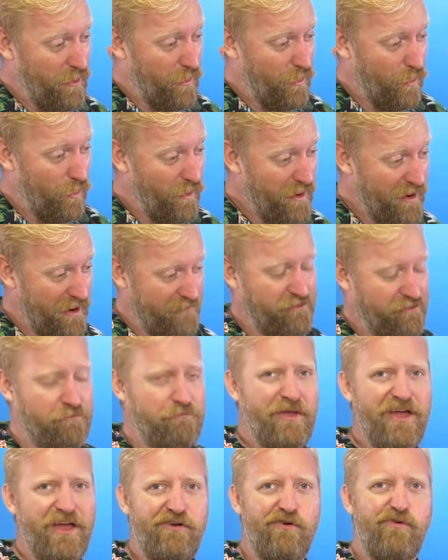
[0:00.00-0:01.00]
when I've
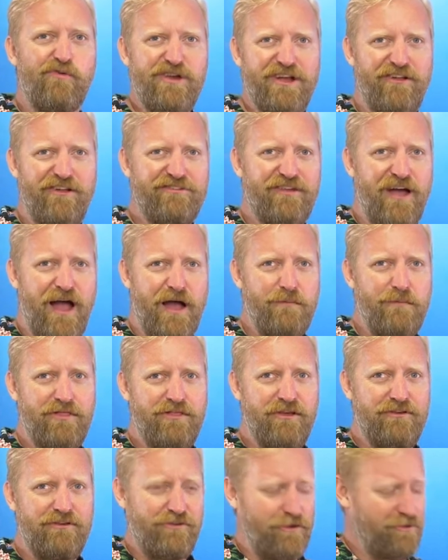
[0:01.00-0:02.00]
spent real time with
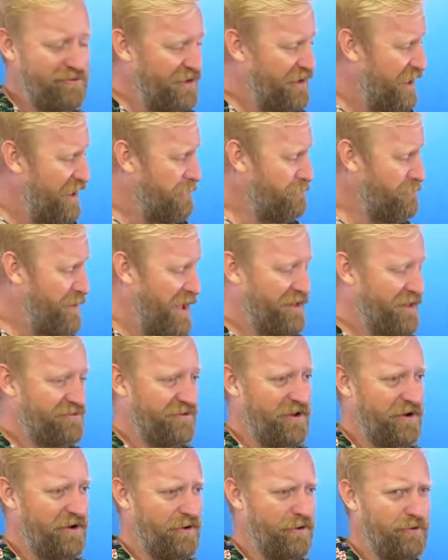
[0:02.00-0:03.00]
this, using it in band
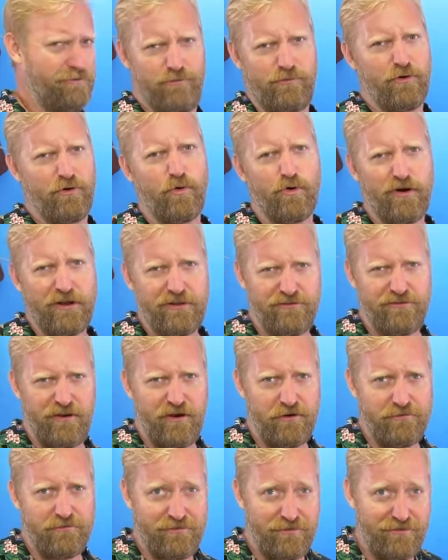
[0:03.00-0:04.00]
scenarios and recording
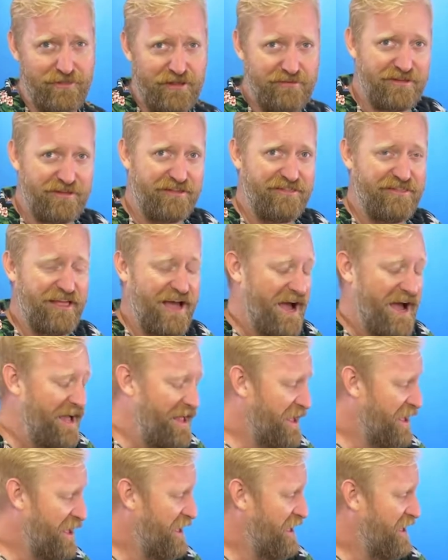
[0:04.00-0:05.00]
scenarios and things like
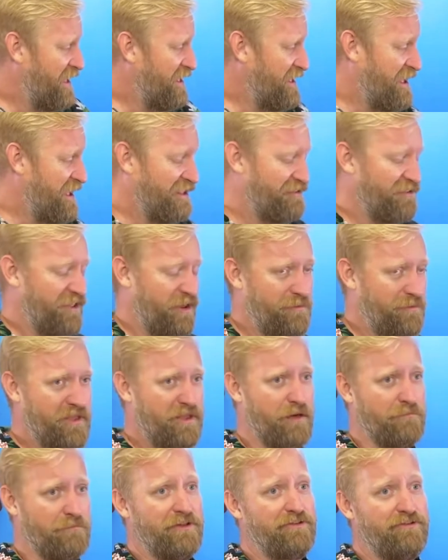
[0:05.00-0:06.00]
that, it's gonna
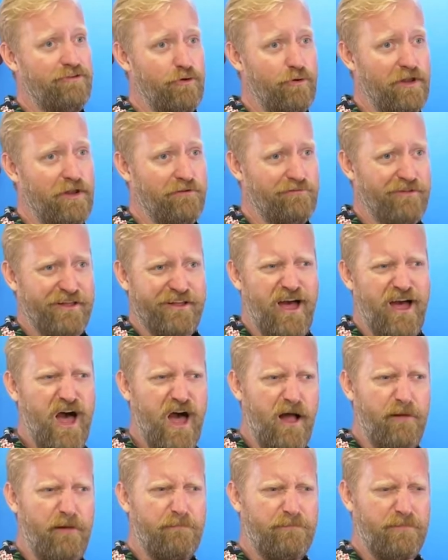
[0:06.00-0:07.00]
become intuitive. Like,
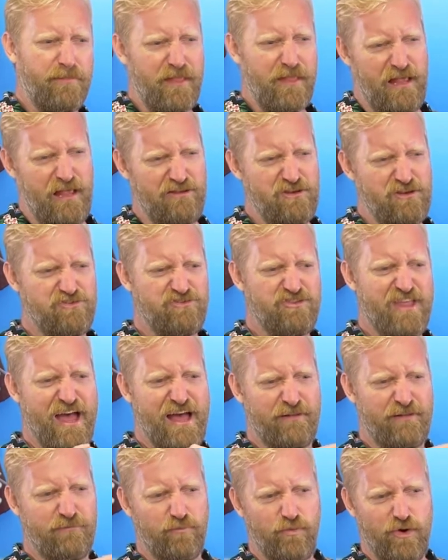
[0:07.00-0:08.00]
it's just
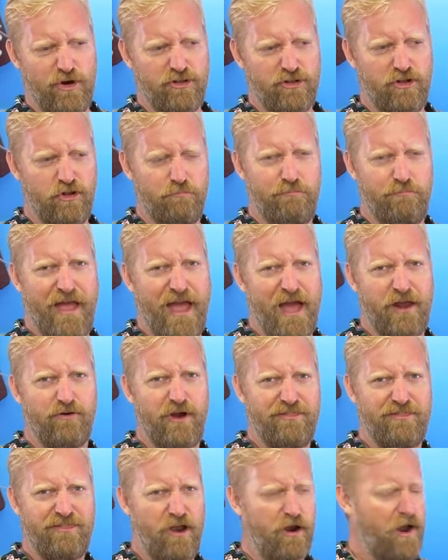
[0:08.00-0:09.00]
that weird little band
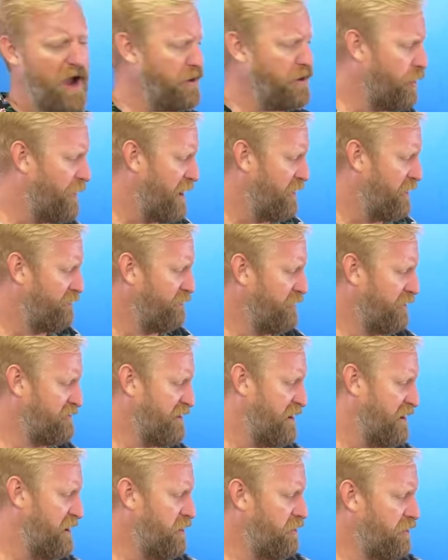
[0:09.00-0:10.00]
right there. I know how to fix
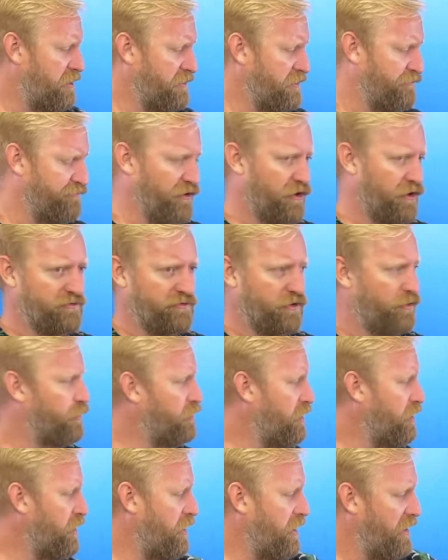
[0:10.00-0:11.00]
that here on the filter
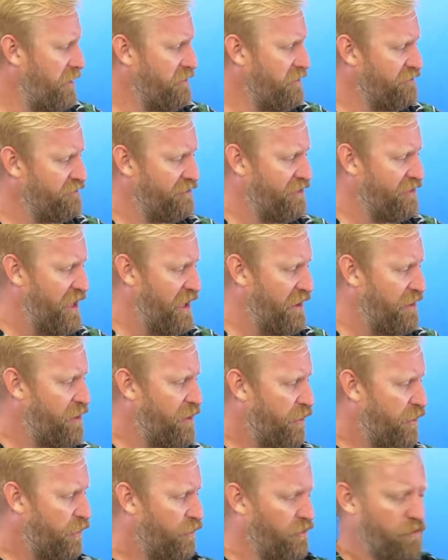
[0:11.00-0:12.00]
or on this thing
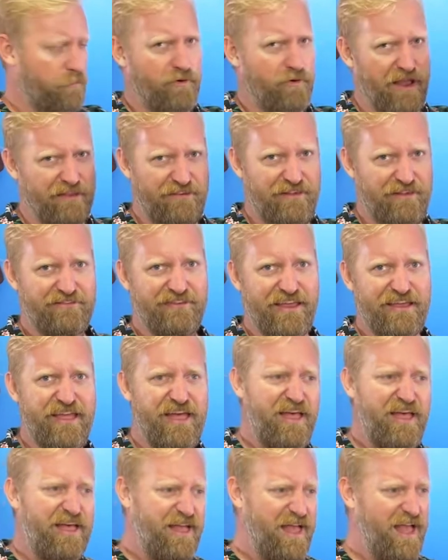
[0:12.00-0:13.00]
or the presence. Like
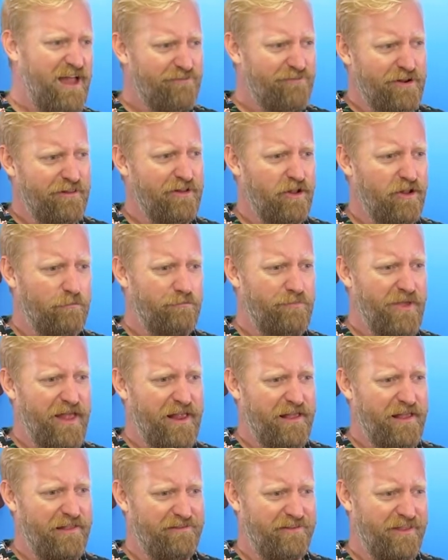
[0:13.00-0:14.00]
every little
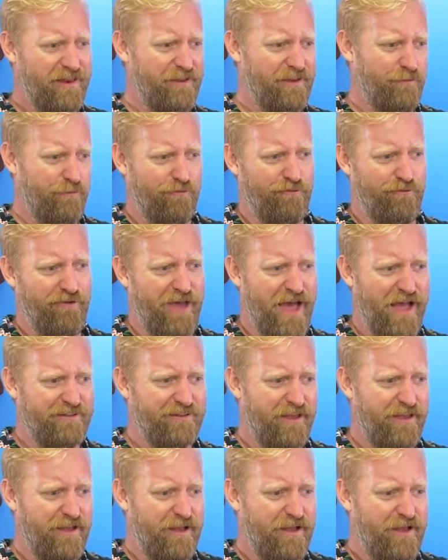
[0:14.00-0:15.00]
bit is gonna
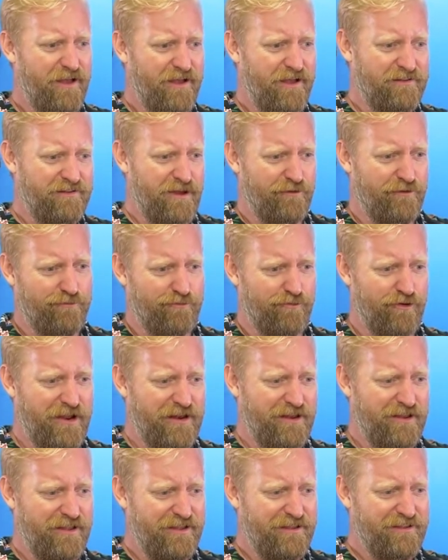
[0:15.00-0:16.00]
affect a
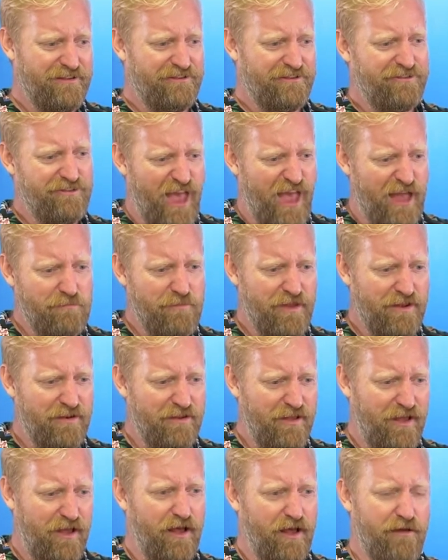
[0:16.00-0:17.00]
different segment
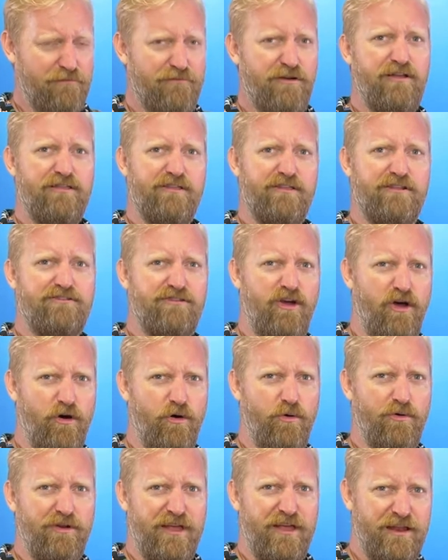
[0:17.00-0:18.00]
of the
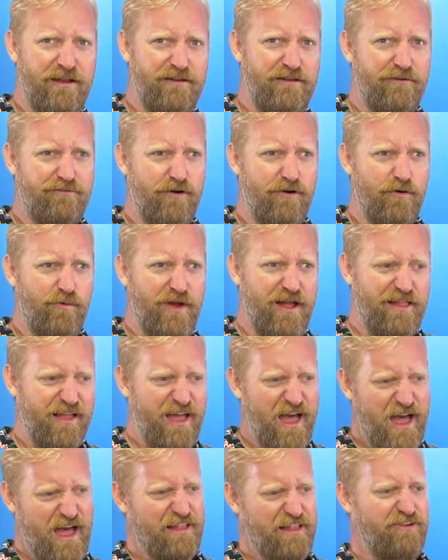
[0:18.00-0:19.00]
tone in a different way. Like,
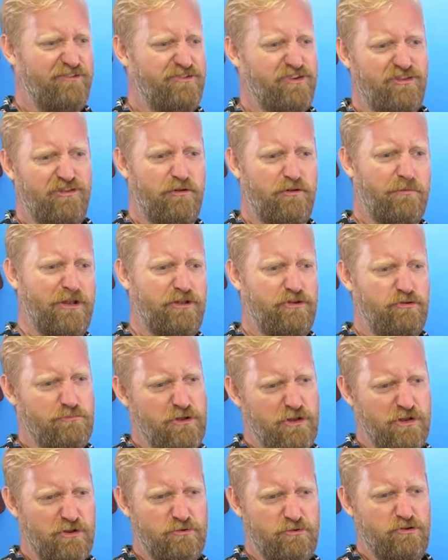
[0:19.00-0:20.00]
there's just a little bit
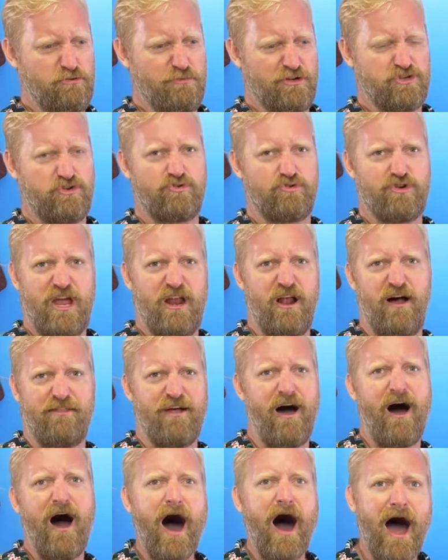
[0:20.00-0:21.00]
too much grit on
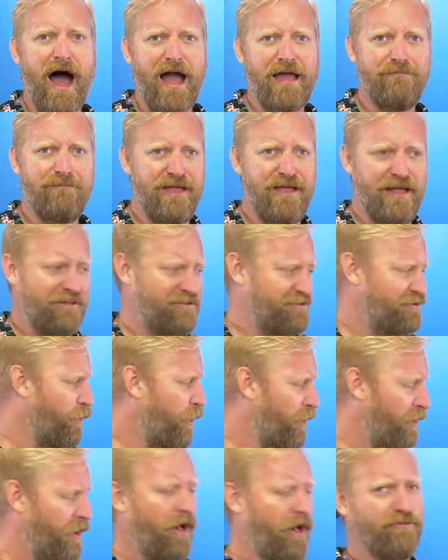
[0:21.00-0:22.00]
the high mid. So
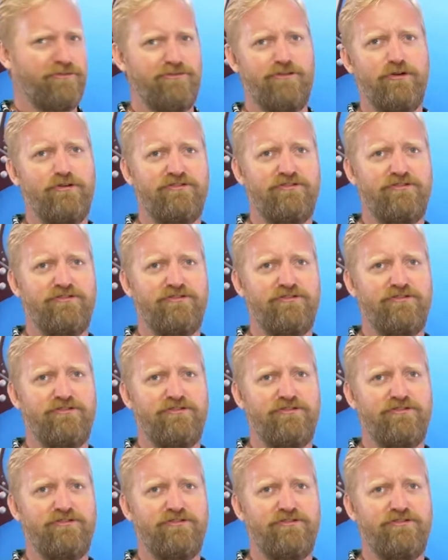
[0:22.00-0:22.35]
I'll do